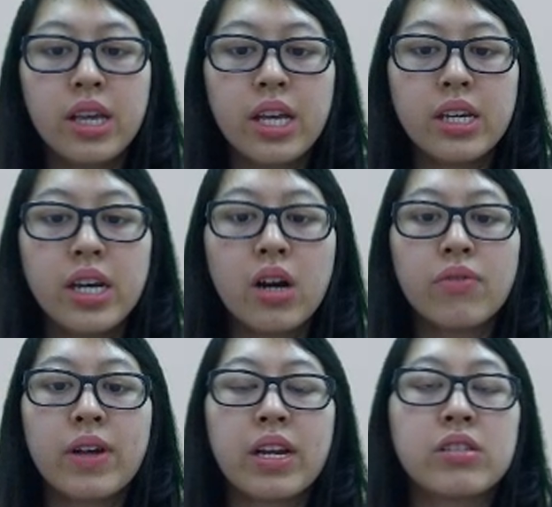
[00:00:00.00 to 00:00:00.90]
in our
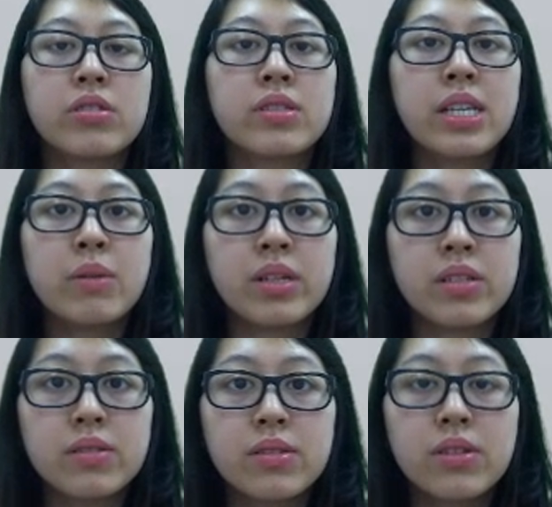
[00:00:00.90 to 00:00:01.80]
financial
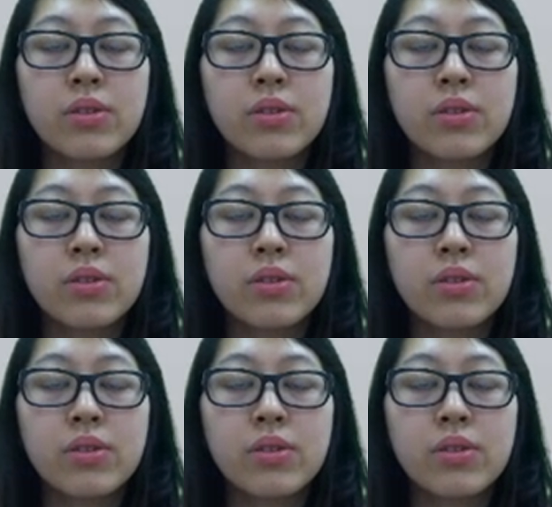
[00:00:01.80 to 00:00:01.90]
statements,